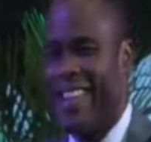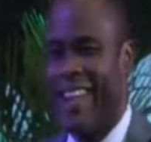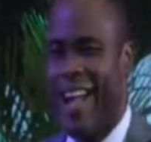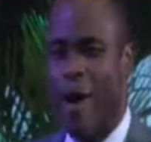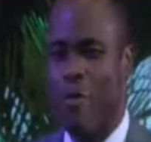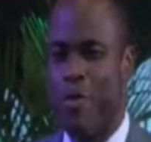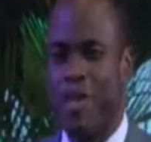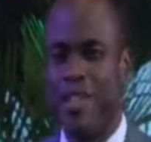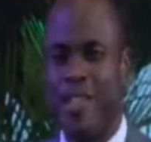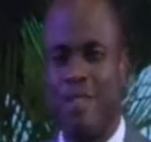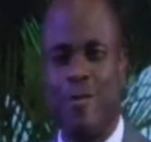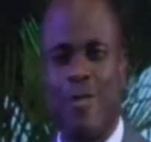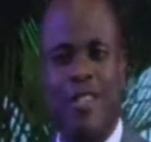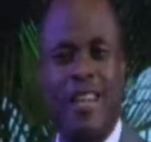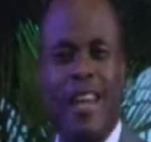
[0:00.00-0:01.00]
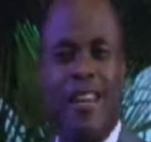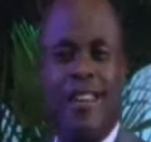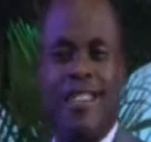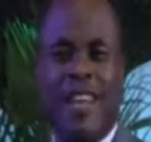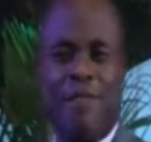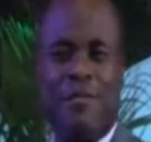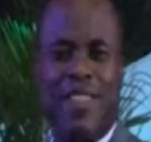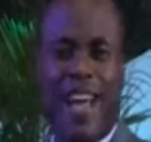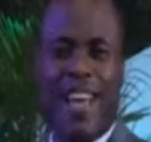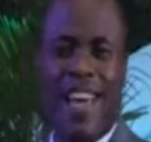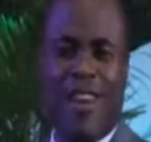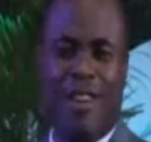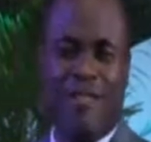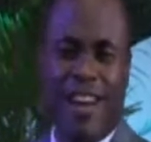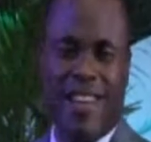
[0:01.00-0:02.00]
How witches will tell us, I'm
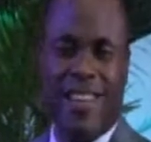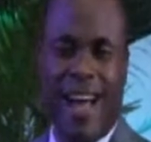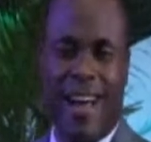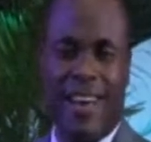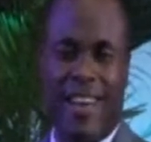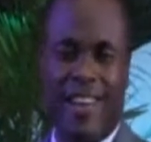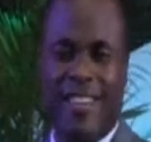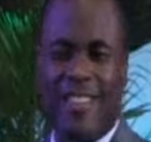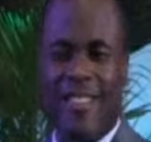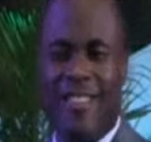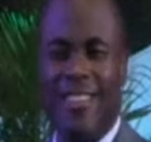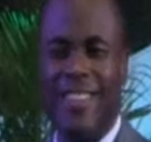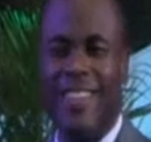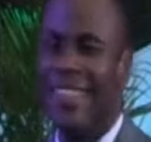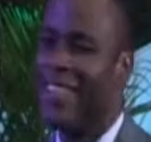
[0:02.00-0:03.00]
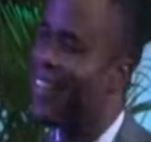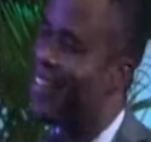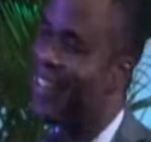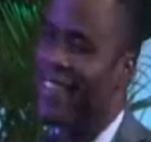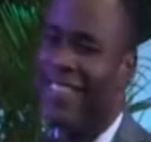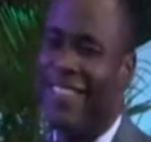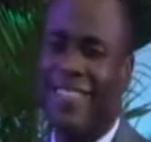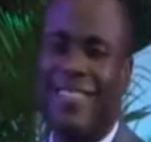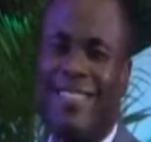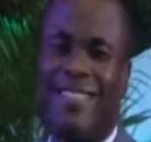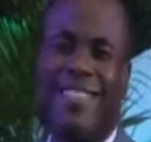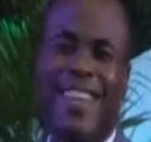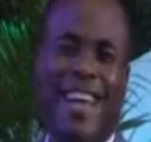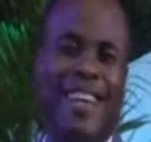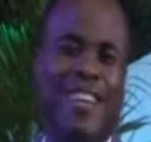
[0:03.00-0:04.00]
tired of attacking you.
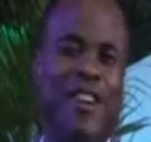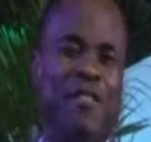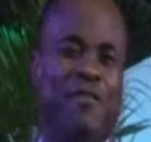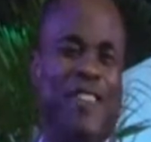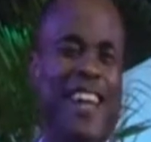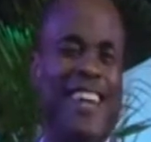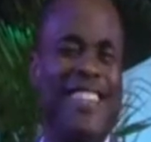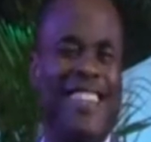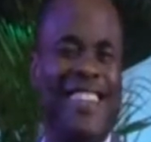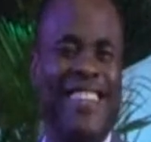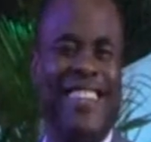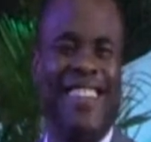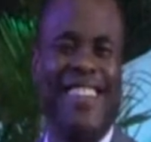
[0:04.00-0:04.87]
Take your blessing.